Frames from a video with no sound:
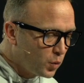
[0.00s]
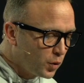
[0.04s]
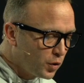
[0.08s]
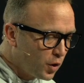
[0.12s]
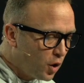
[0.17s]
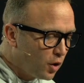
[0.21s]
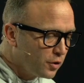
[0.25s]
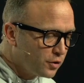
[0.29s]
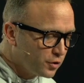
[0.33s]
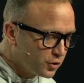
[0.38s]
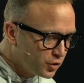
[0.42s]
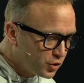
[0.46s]
with
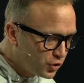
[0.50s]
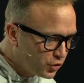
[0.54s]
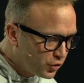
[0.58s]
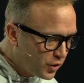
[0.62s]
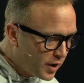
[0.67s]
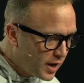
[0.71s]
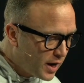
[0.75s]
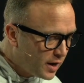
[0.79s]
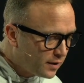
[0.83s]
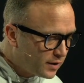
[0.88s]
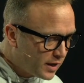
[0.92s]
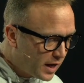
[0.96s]
all your
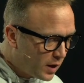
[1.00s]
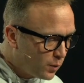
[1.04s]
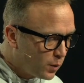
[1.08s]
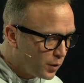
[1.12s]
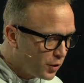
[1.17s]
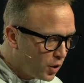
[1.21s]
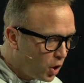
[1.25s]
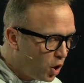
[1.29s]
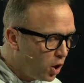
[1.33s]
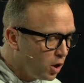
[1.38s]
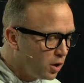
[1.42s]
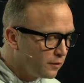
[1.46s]
strength, and with
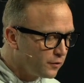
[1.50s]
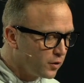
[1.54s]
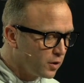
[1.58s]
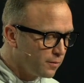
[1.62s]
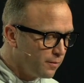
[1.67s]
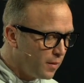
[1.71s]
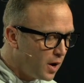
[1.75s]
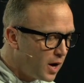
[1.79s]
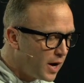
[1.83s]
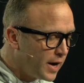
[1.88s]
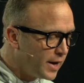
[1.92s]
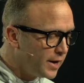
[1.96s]
all of your
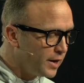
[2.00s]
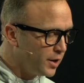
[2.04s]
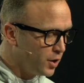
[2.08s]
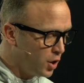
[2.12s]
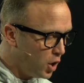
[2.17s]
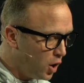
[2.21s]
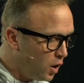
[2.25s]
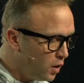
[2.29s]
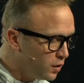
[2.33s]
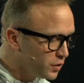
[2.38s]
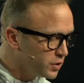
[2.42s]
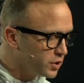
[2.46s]
mind, and
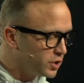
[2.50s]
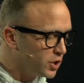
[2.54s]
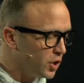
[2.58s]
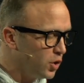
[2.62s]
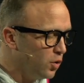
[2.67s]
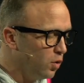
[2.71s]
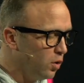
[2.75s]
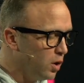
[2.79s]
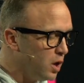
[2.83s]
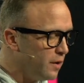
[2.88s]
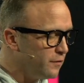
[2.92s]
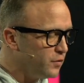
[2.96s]
also
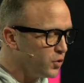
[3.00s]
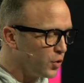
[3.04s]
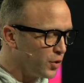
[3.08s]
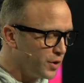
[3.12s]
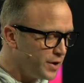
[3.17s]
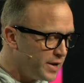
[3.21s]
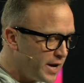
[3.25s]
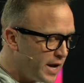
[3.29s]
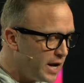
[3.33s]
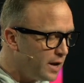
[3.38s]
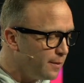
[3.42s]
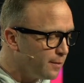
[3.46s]
love your
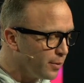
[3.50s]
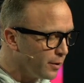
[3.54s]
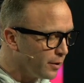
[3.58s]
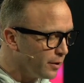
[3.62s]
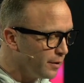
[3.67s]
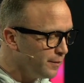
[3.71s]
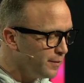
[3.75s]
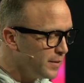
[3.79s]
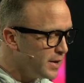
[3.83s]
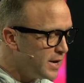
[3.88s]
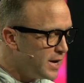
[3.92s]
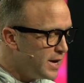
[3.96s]

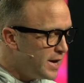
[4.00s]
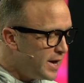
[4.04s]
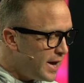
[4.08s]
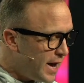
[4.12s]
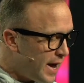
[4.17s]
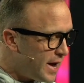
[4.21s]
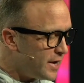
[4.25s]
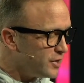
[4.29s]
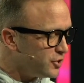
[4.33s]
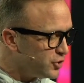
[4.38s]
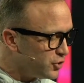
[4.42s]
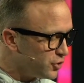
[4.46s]
neighbor
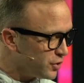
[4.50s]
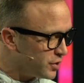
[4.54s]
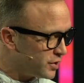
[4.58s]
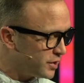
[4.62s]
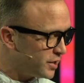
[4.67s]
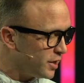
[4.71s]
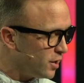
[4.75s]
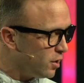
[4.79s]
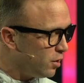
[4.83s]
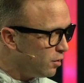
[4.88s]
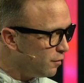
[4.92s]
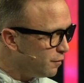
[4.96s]
as
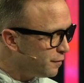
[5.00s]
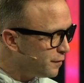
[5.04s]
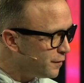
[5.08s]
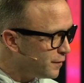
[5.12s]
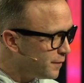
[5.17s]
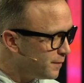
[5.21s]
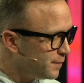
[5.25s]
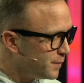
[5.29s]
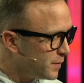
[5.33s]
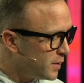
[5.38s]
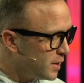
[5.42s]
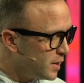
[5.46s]
yourself."
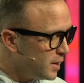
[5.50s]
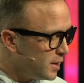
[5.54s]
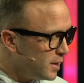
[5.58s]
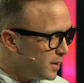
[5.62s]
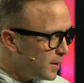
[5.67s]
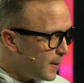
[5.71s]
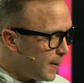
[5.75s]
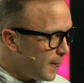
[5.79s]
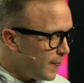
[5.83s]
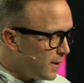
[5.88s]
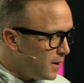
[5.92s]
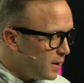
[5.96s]

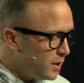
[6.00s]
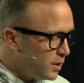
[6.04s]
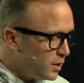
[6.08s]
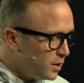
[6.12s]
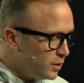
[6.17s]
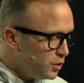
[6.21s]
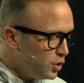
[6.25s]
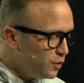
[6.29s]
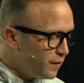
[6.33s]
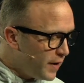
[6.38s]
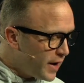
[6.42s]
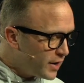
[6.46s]

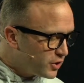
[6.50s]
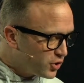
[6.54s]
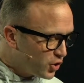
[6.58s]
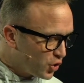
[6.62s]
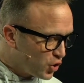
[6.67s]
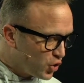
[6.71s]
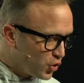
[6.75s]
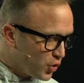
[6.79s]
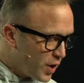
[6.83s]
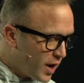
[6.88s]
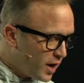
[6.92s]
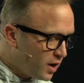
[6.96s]
"You've answered
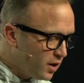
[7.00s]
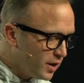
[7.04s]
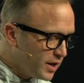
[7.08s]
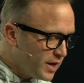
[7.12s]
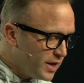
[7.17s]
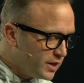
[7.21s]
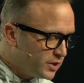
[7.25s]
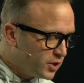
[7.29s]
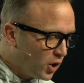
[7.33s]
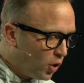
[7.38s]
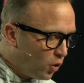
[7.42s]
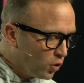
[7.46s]
correctly," he
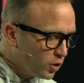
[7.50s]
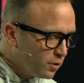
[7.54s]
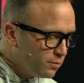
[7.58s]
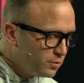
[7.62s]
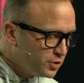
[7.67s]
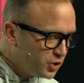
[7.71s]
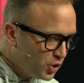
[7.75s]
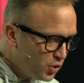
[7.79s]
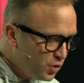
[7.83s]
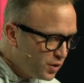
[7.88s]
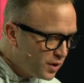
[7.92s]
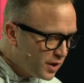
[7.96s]
told him.
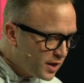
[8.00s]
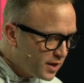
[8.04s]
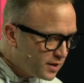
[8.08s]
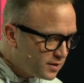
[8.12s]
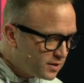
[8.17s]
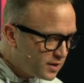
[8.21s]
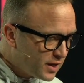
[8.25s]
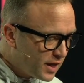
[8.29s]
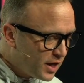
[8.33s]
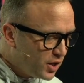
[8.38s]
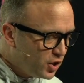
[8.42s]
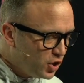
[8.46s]
"Do this,
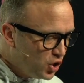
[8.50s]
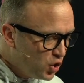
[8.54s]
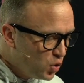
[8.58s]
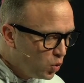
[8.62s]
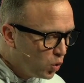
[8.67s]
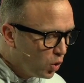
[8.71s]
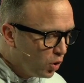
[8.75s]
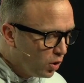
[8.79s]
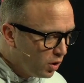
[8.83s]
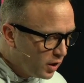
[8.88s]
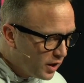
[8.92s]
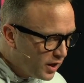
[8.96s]
and you
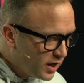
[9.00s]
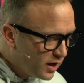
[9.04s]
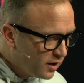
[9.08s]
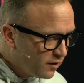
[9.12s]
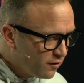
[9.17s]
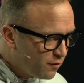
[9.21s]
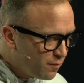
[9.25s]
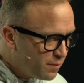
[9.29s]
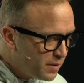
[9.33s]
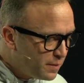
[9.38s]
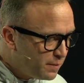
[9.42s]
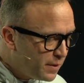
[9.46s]
will
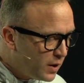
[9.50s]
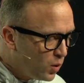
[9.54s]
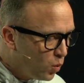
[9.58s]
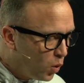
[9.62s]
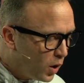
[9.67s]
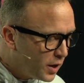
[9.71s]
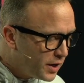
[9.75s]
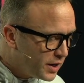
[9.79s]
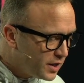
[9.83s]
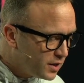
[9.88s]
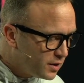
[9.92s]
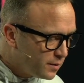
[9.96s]
live." Be, be
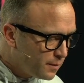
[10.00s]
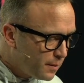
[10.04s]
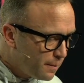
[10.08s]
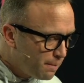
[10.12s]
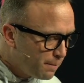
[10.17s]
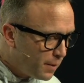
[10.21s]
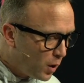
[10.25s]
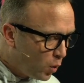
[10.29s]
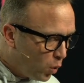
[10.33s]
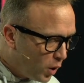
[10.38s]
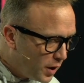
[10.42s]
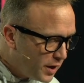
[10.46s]
wanting,
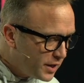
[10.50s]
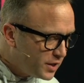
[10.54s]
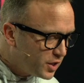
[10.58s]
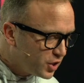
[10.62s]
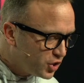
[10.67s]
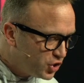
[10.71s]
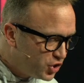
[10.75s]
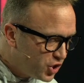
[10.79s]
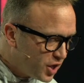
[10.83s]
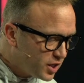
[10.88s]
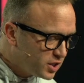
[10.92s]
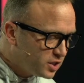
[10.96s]
but wanting to
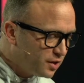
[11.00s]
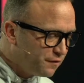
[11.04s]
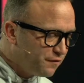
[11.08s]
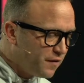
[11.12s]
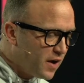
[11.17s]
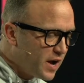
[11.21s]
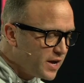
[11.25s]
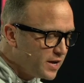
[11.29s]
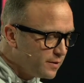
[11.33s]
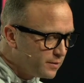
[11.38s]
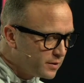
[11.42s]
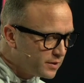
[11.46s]

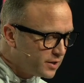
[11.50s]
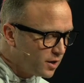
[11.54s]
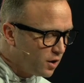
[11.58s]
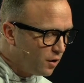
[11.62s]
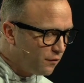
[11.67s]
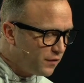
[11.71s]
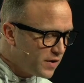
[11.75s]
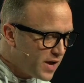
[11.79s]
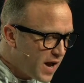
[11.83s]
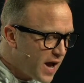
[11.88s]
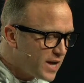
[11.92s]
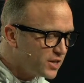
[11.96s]
justify himself,
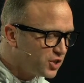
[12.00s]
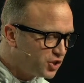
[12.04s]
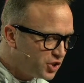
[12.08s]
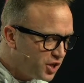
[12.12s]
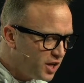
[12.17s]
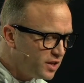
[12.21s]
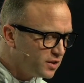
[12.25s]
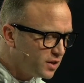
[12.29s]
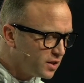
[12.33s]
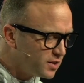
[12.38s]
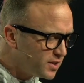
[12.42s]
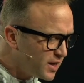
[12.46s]
he asked
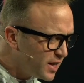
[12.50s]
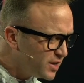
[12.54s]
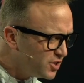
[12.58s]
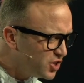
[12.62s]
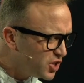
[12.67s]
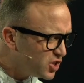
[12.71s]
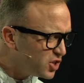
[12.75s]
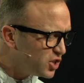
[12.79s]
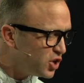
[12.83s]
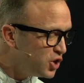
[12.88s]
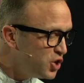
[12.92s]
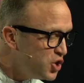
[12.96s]
Jesus, "And
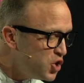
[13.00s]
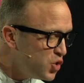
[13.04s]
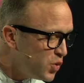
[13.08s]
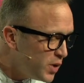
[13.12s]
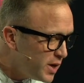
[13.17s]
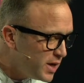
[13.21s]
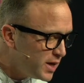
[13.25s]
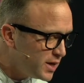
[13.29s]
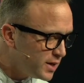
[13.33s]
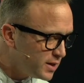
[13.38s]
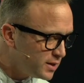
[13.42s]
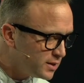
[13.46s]
just who
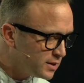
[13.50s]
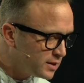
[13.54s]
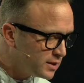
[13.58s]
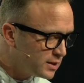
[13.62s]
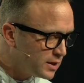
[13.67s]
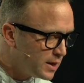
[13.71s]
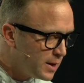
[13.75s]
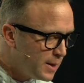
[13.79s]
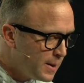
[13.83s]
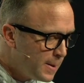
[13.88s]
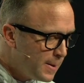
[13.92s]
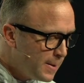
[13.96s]
is
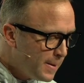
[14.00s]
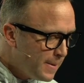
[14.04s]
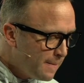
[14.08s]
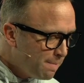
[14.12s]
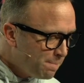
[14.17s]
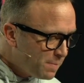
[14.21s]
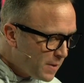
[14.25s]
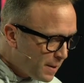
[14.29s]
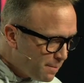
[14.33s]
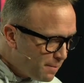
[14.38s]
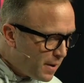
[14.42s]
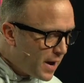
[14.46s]

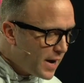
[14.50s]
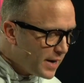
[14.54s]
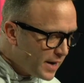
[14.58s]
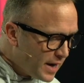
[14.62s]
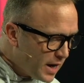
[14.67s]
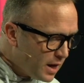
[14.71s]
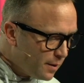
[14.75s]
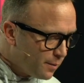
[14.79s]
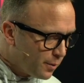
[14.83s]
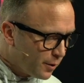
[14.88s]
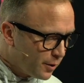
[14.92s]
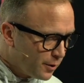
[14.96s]
my
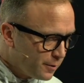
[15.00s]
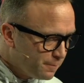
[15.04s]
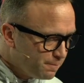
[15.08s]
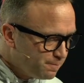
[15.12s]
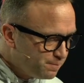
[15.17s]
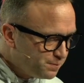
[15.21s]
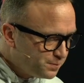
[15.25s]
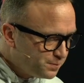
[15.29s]
neighbor?"